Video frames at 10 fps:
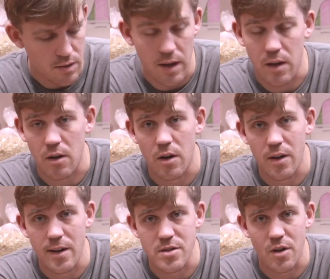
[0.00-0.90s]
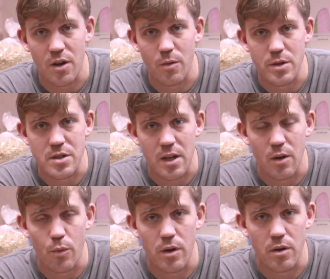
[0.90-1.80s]
they didn't colonize at all, which is kind
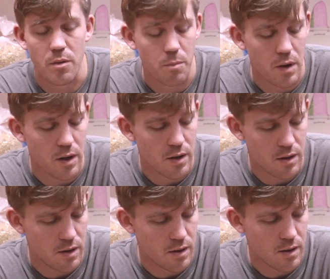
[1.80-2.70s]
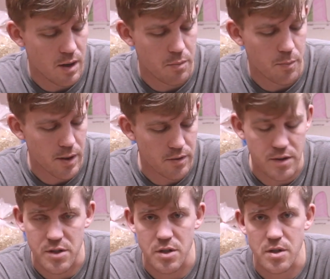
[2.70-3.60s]
of weird, but I prepared
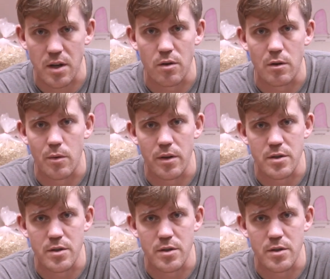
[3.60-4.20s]
these just like normal.